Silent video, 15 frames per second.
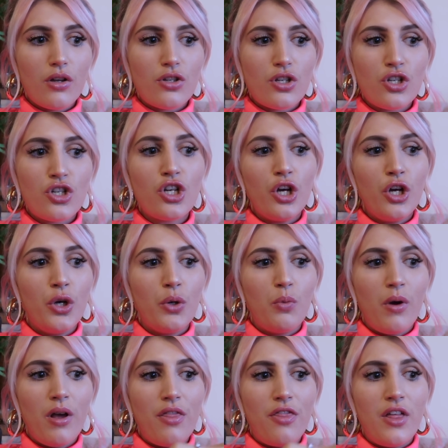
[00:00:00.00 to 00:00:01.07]
do
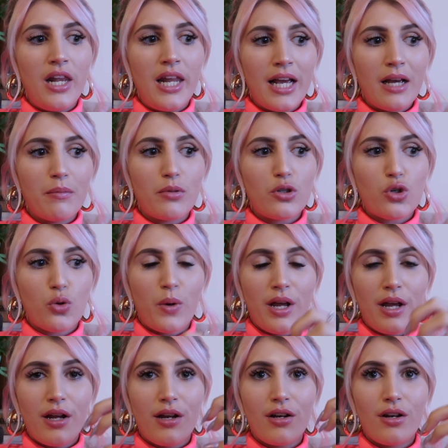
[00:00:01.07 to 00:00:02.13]
with the link
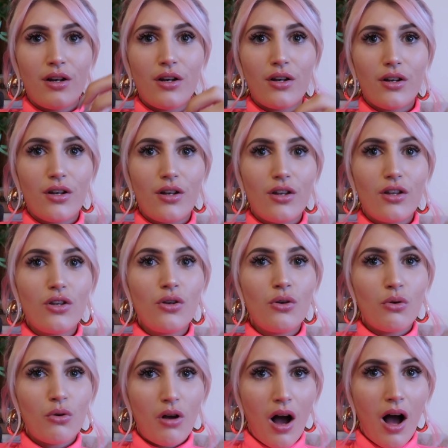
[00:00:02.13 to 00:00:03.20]
between
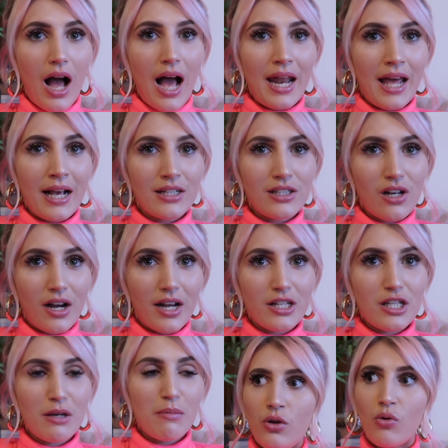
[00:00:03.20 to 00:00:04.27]
your gut and
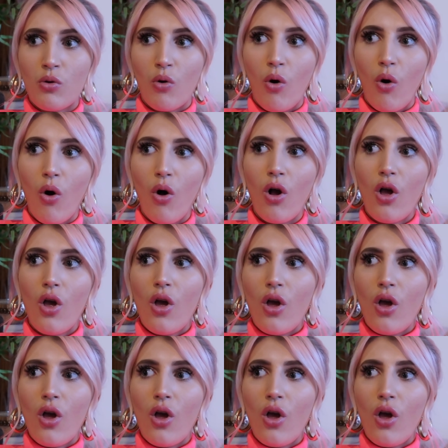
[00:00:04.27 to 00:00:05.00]
anxiety. Your